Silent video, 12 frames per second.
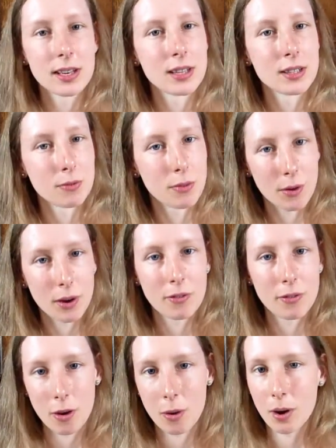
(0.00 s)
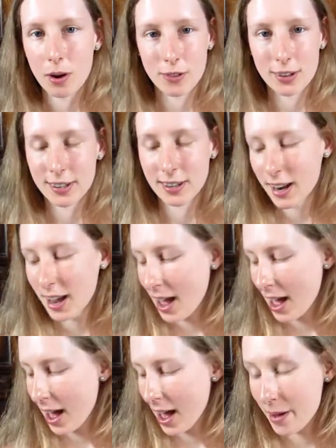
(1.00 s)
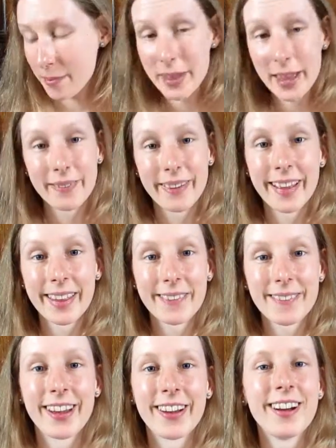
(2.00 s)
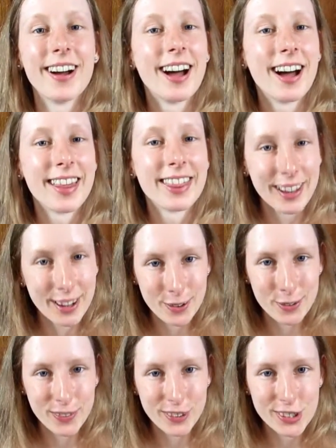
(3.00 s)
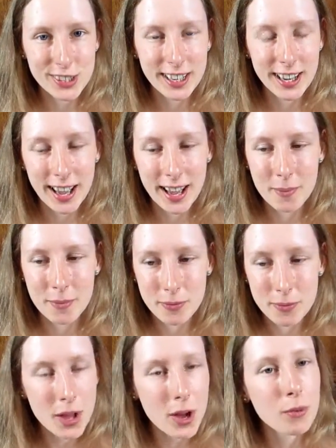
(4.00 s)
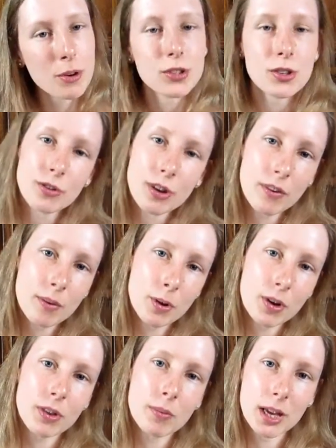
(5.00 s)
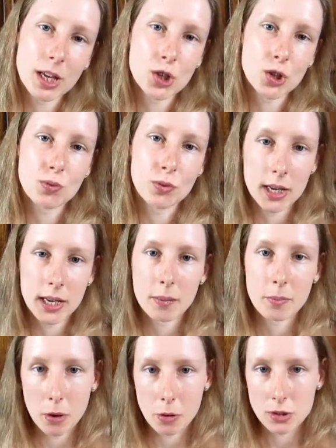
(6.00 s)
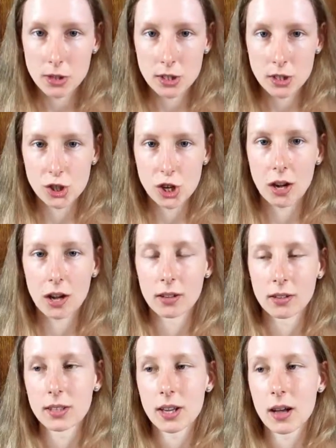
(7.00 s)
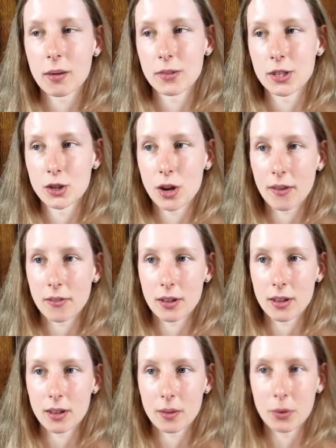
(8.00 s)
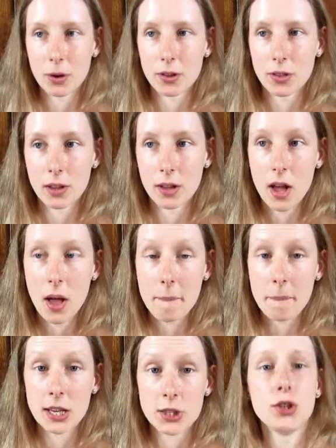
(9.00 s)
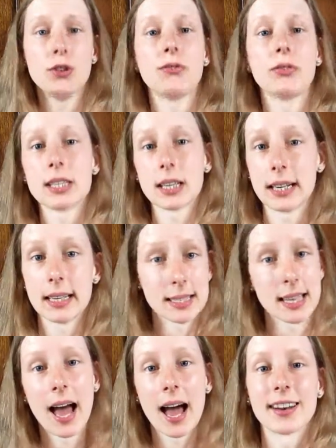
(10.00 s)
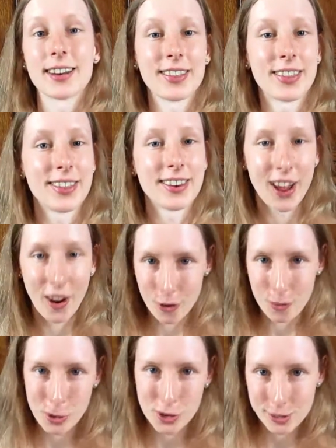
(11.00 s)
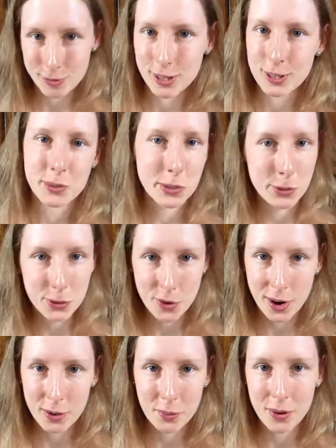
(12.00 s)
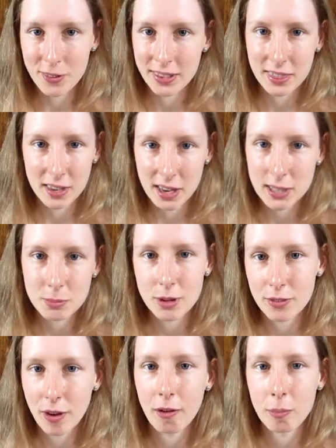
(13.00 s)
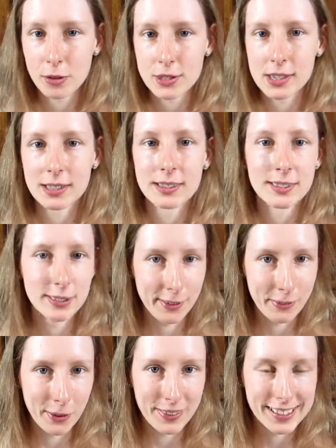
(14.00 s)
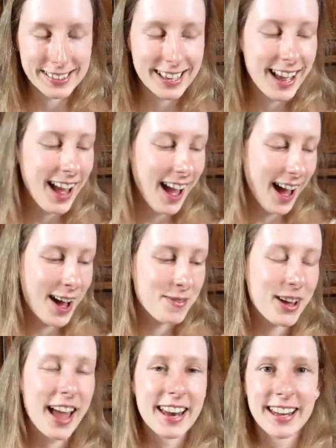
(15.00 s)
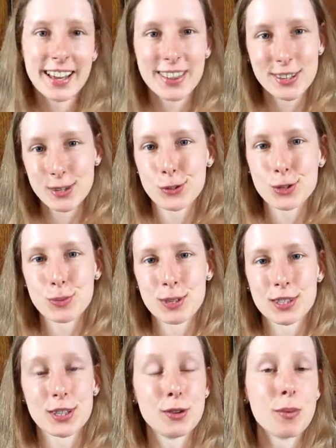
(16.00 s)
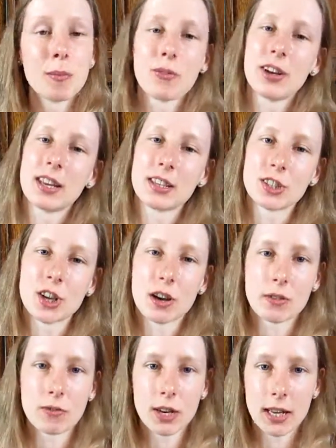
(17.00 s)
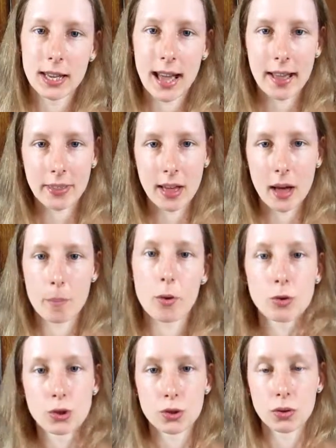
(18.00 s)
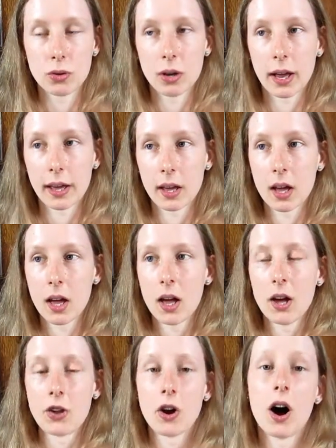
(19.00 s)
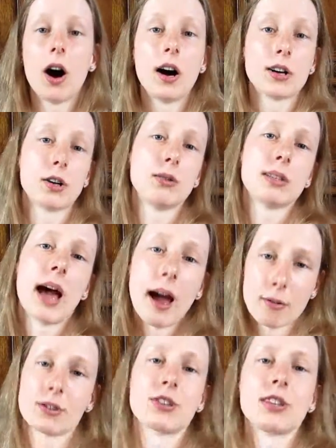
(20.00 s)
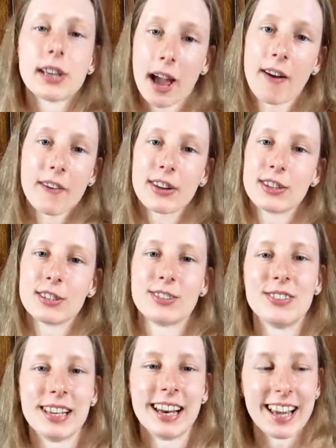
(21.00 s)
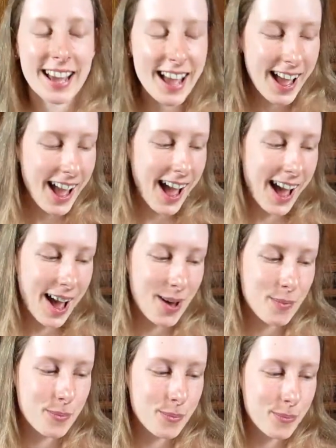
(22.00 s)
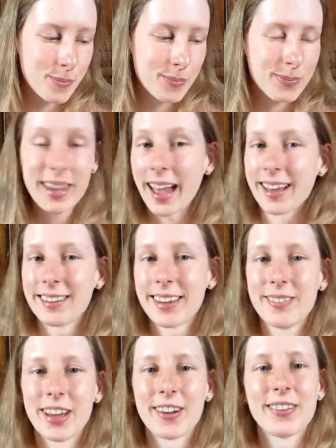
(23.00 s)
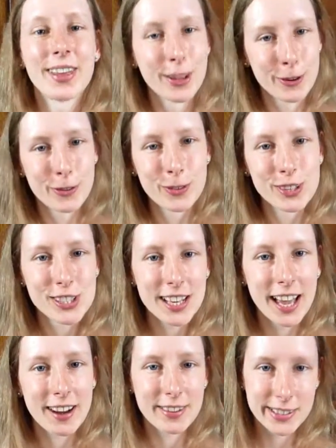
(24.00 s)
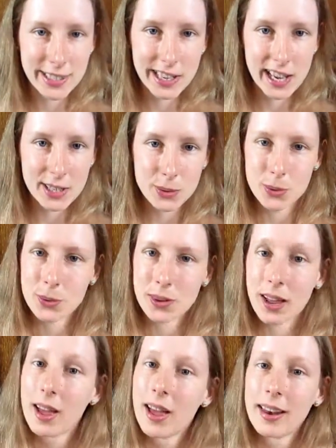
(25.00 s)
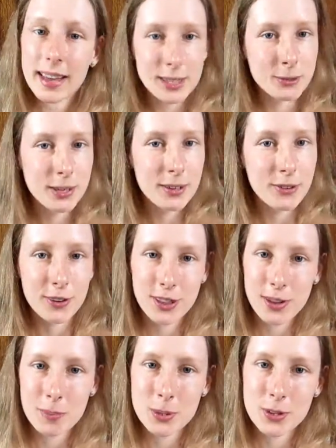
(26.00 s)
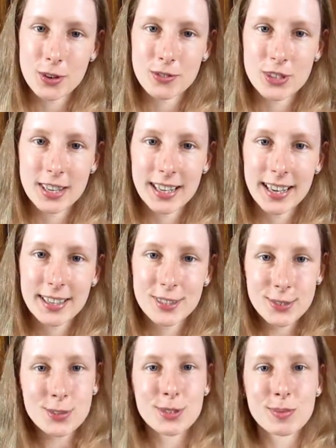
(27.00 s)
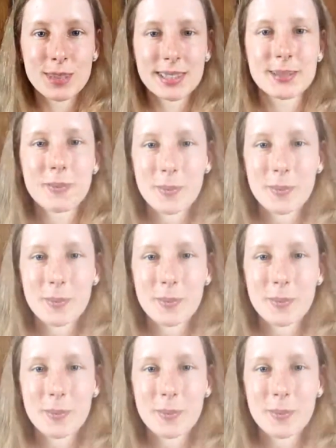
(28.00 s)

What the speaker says: It's very, very well written. Anyway, there we go. Thank you all for watching. What's your favourite book that made you really emote as a child? Did you have a book that made you physically sad other than Harry Potter, because we all cried while we were in the last book? You know it. But any other children's books that you remember reading as a child and really getting that emotional, like, your heart goes out characters feeling. Yeah, there we go. Thank you all for watching, and I'll see you guys all next week for another episode of Jenny Likes Children's Books.